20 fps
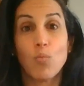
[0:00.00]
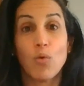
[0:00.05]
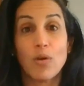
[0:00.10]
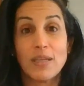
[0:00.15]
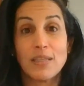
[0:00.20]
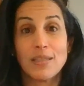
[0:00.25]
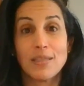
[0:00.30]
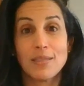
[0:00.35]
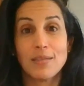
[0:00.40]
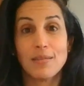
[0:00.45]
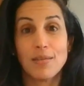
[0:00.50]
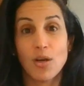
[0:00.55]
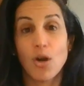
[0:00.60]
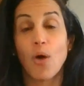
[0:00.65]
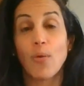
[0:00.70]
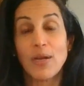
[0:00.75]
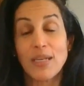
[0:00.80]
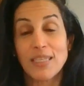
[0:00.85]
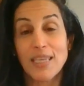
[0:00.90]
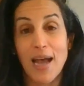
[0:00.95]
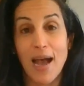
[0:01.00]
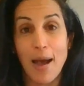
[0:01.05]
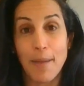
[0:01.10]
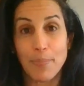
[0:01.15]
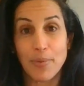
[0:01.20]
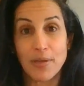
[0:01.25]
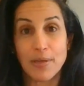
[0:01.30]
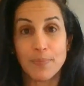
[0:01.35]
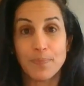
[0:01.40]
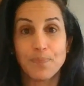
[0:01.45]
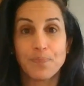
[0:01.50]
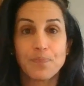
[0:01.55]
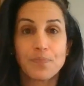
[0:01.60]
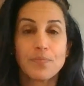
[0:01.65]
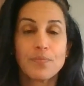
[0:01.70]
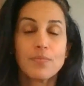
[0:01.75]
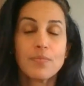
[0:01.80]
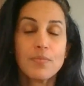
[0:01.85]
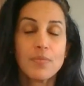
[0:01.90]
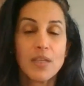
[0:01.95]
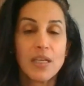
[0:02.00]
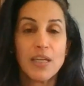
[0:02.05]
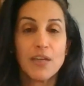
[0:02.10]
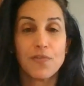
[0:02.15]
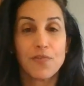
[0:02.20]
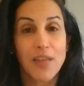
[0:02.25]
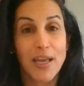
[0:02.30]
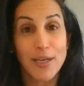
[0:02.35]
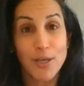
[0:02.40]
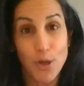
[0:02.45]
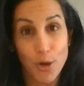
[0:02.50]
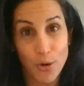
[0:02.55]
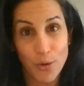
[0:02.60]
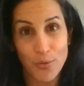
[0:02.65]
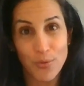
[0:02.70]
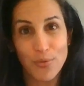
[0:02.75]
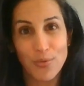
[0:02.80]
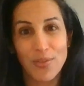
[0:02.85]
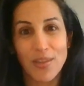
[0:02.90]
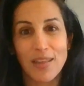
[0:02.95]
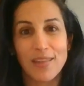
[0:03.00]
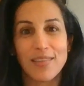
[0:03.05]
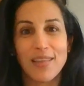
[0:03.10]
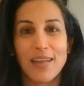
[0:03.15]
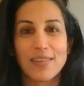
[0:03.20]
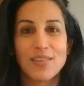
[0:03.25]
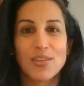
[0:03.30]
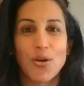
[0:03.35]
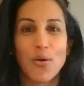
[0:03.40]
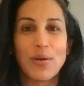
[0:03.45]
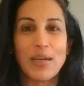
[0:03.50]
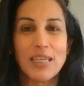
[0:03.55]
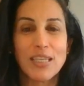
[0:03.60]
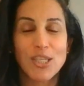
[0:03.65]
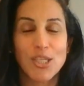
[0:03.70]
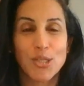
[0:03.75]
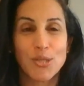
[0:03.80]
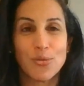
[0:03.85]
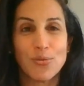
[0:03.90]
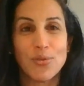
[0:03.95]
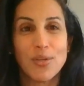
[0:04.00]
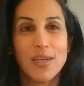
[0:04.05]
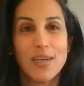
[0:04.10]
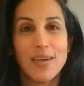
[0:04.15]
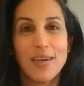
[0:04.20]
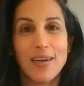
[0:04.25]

is going to happen if they know that that's going to